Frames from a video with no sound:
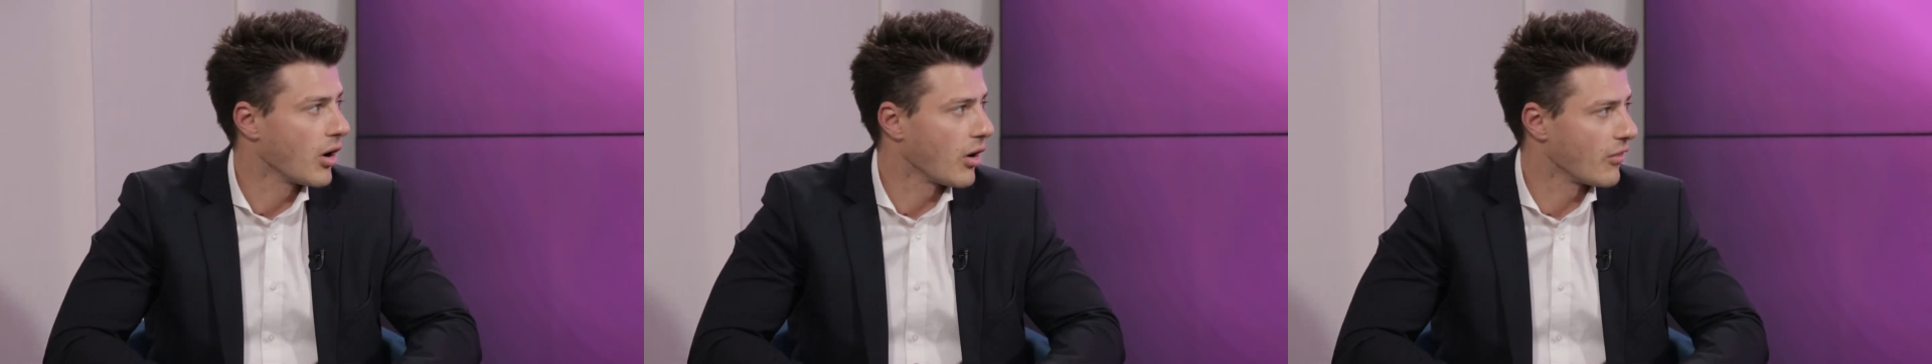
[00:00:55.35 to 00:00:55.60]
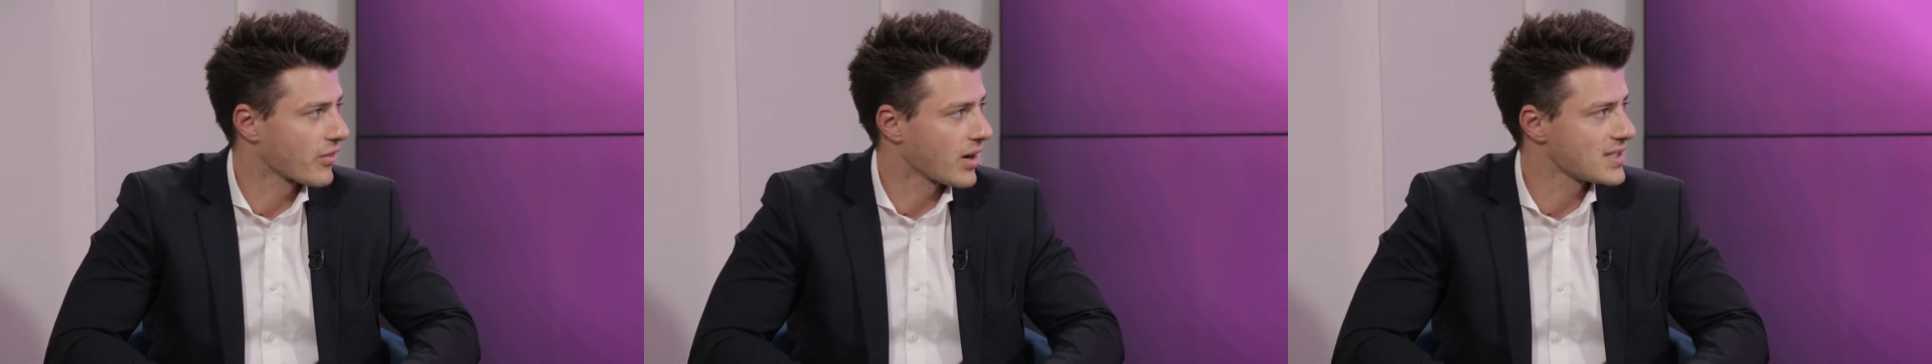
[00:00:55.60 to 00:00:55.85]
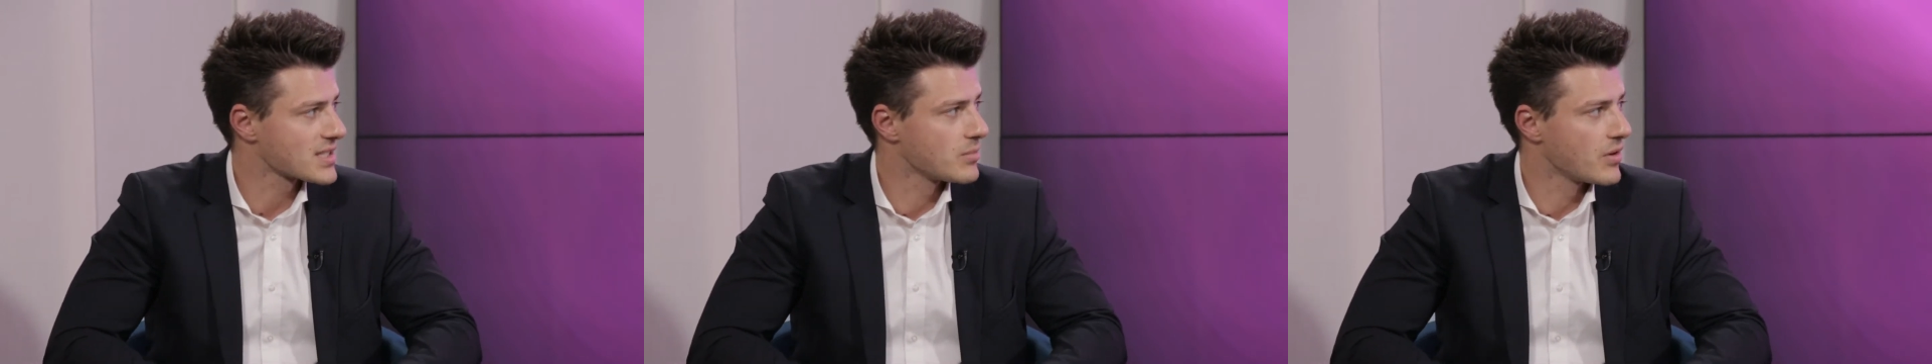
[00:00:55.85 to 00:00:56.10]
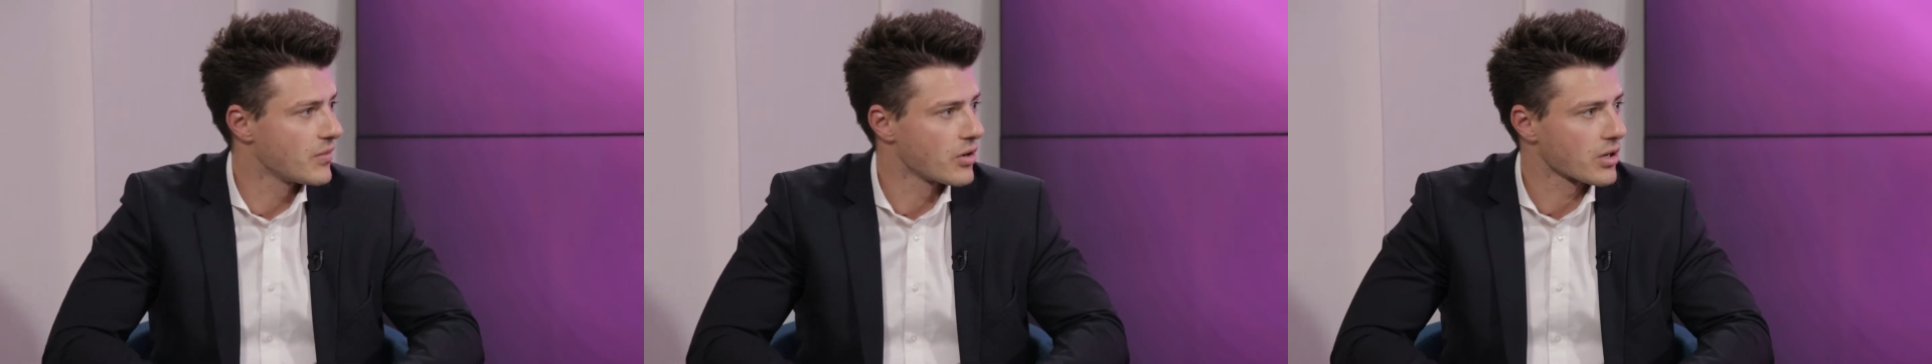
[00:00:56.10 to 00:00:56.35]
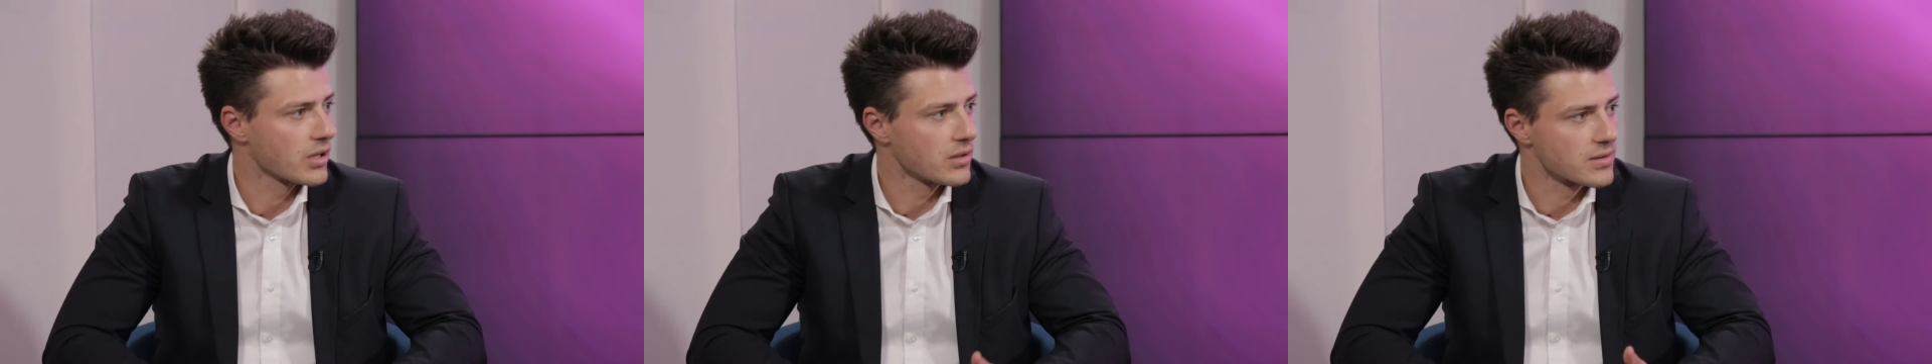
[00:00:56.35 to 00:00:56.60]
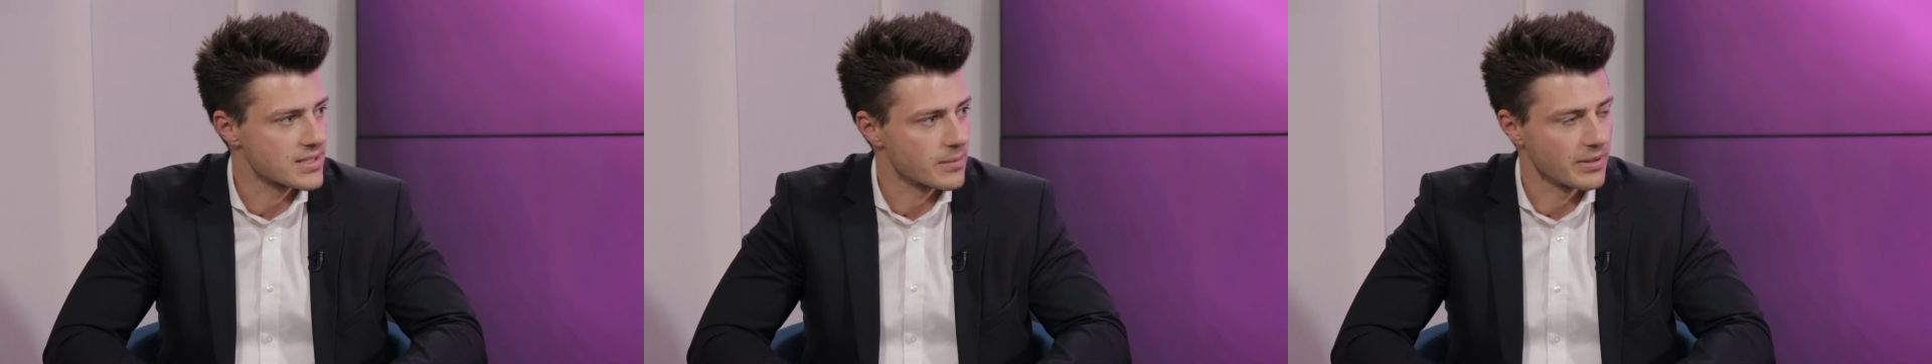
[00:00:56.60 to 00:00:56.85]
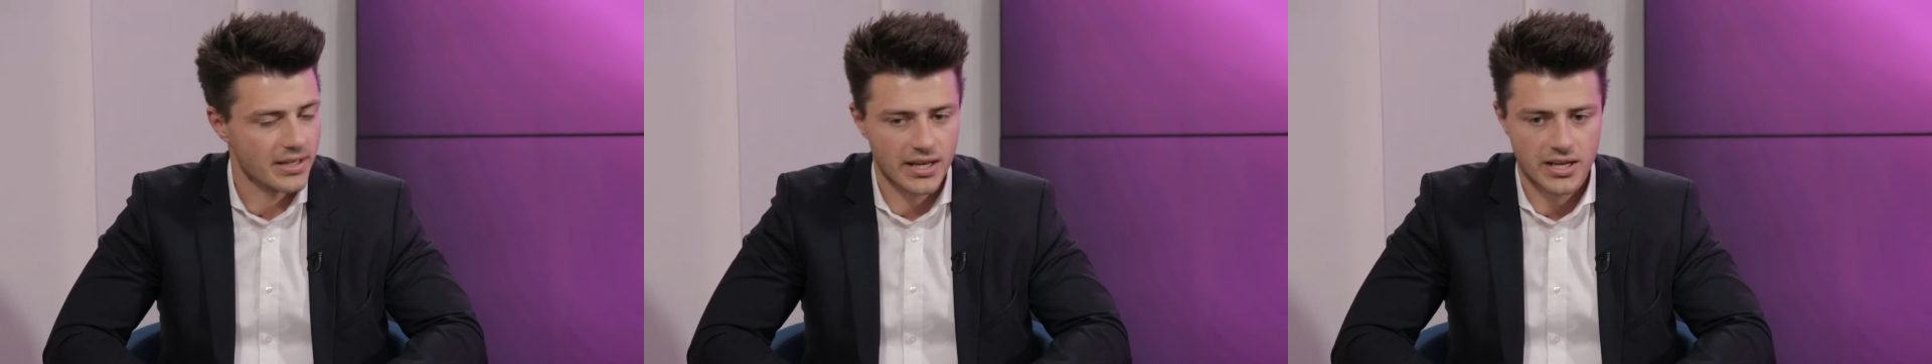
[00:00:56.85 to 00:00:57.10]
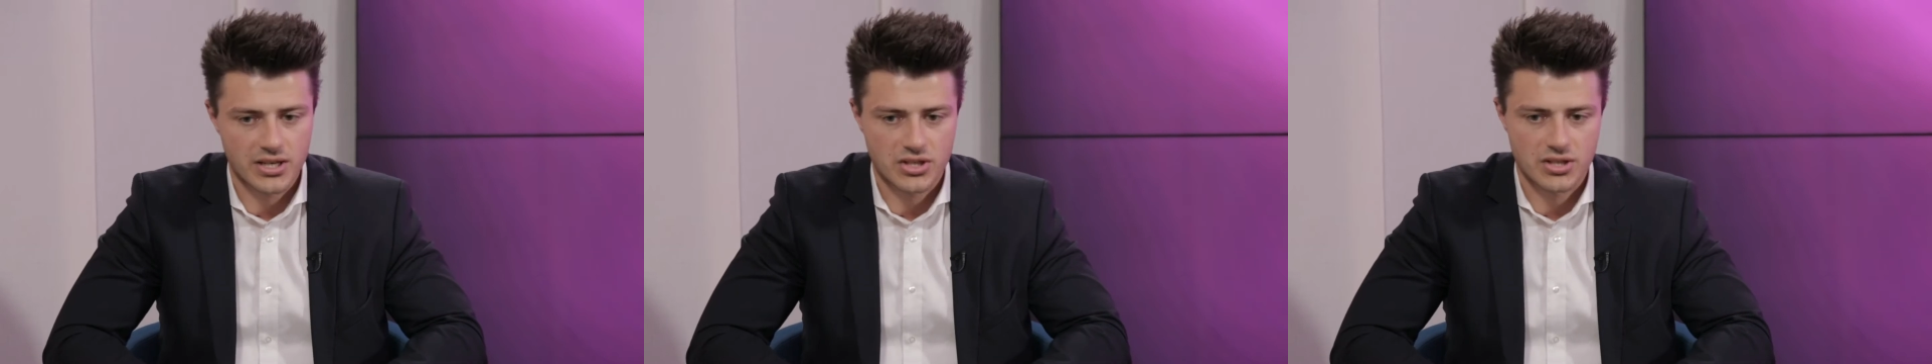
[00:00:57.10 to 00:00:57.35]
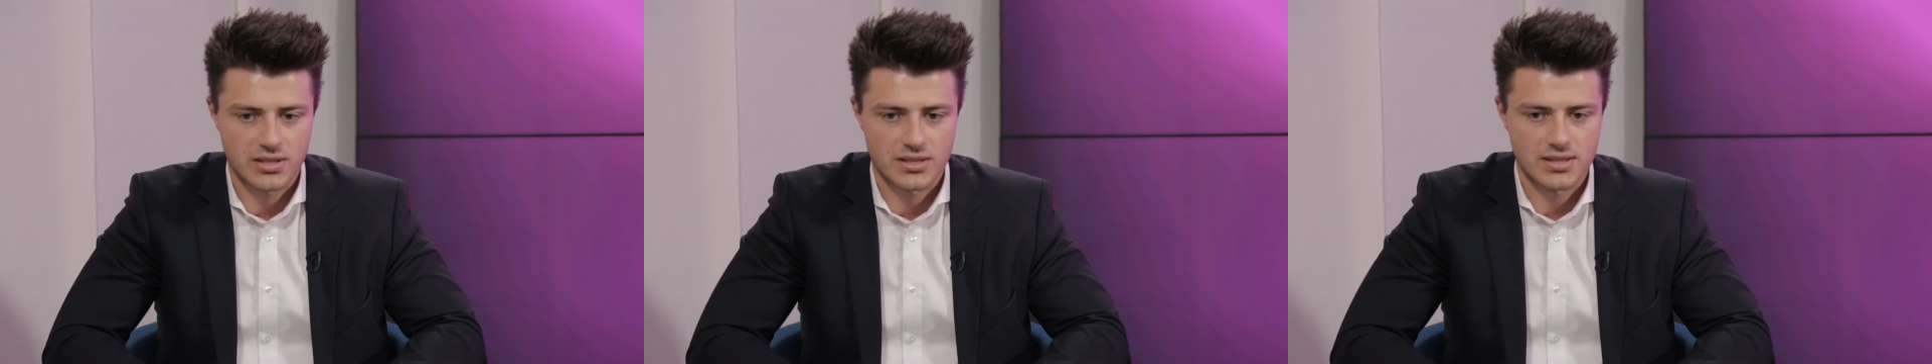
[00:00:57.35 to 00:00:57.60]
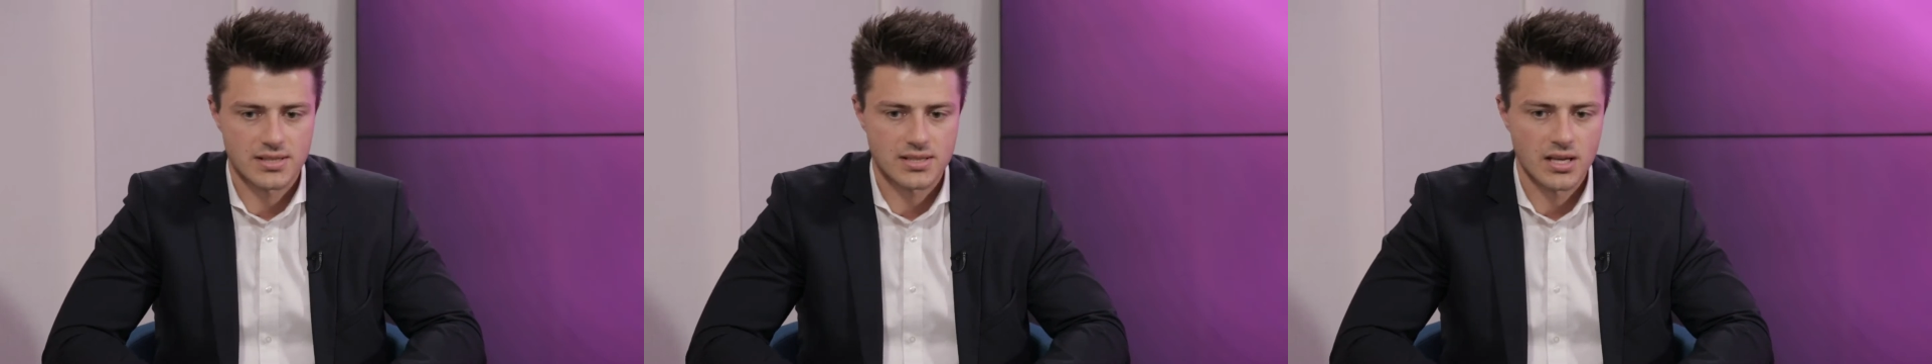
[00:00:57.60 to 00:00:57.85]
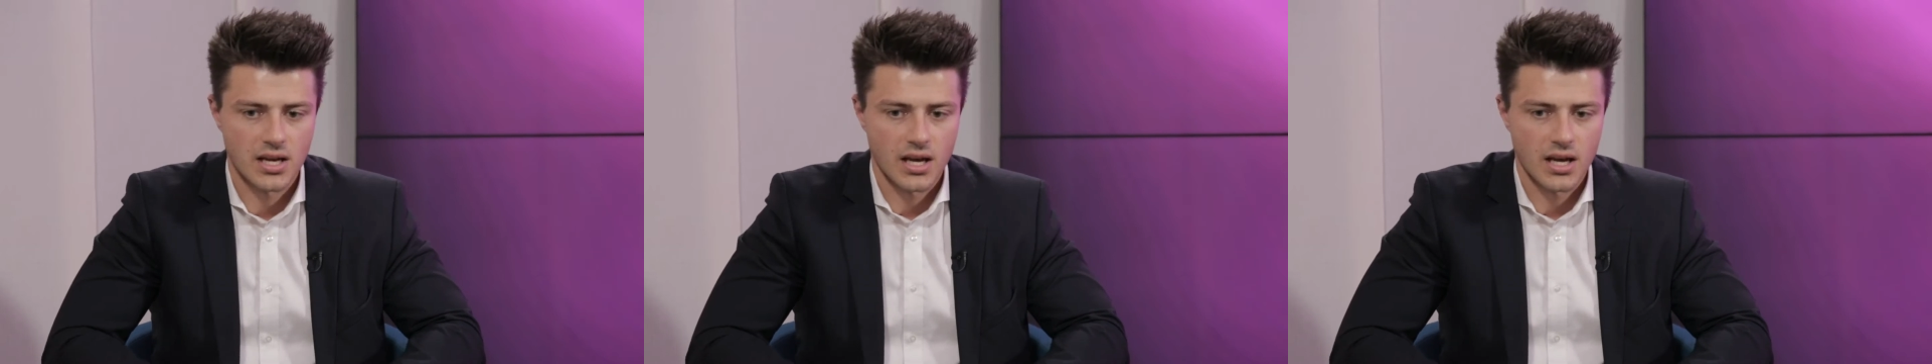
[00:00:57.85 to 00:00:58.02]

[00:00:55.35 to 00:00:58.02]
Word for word: of customer workloads, applications,